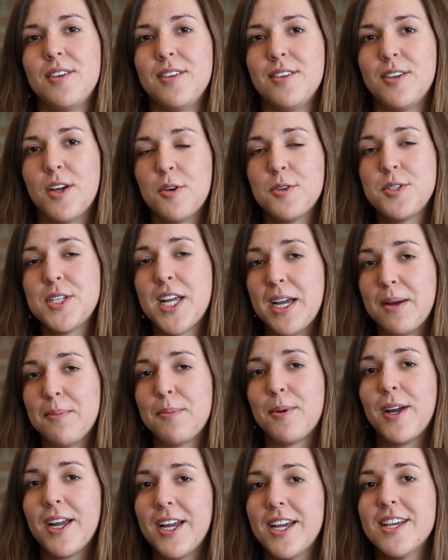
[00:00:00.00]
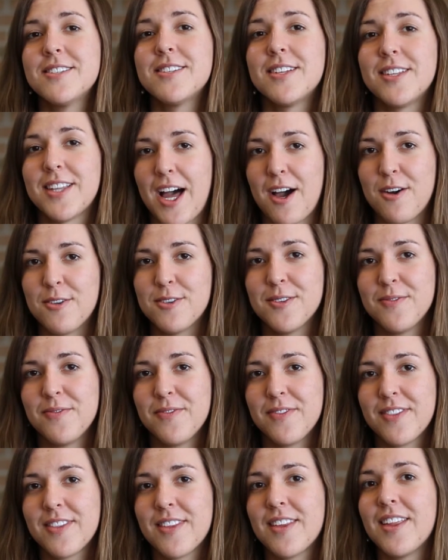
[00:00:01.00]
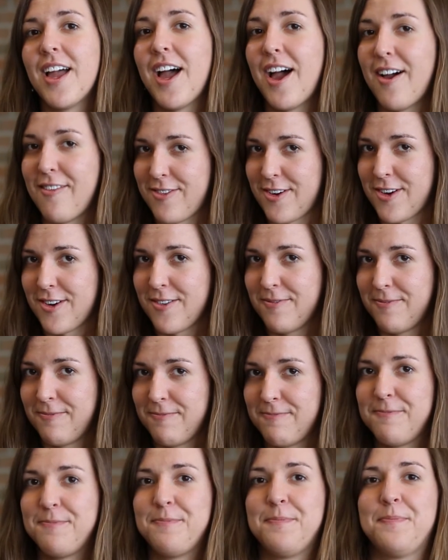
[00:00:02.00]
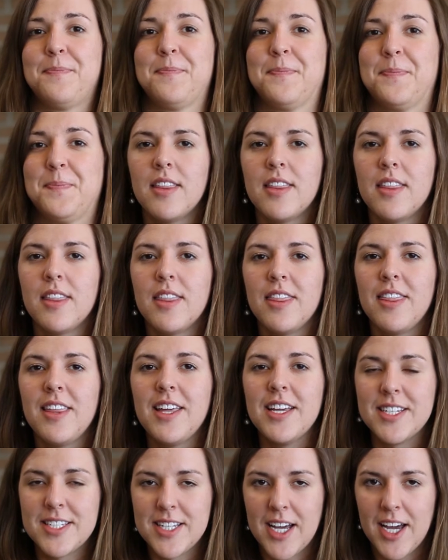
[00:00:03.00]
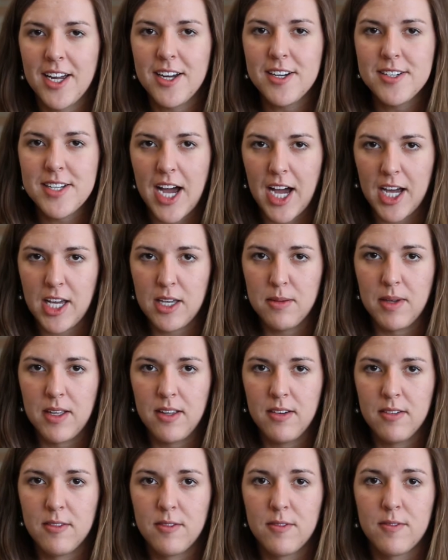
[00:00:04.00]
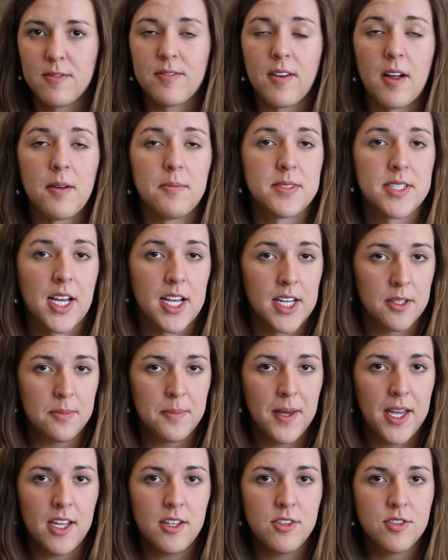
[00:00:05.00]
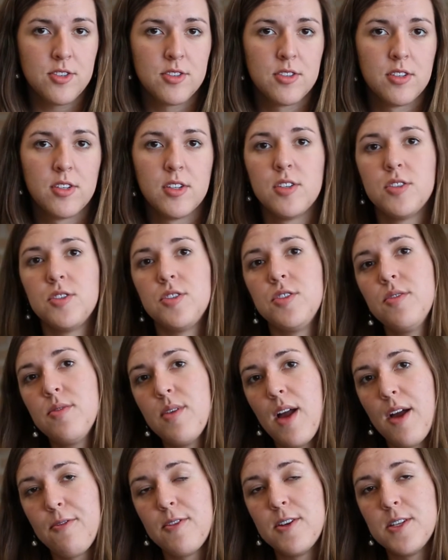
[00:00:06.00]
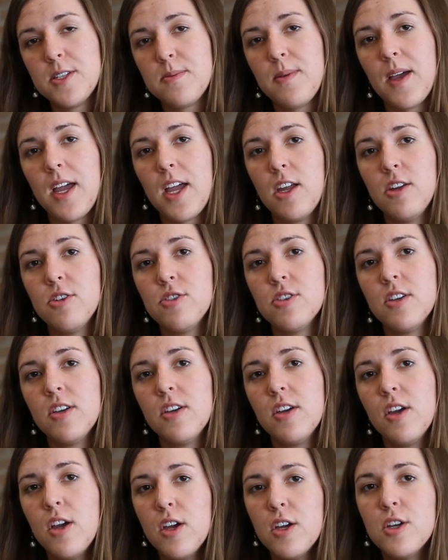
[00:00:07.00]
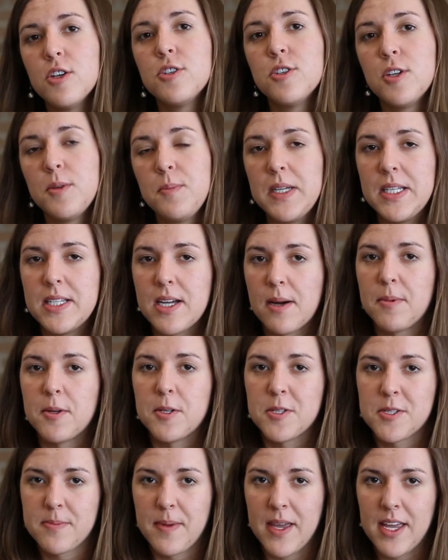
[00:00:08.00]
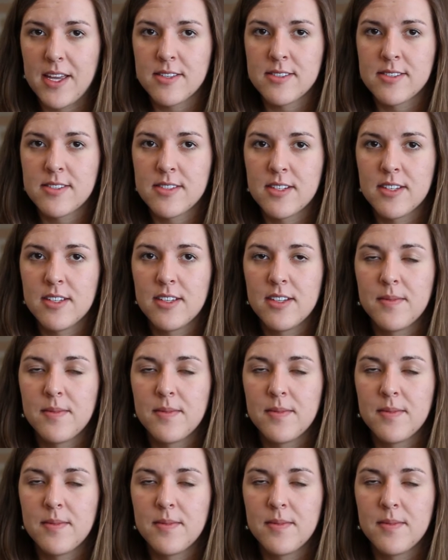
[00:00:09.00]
No tampering is allowed, ever. The entire document, from title page to reference page, should be double spaced.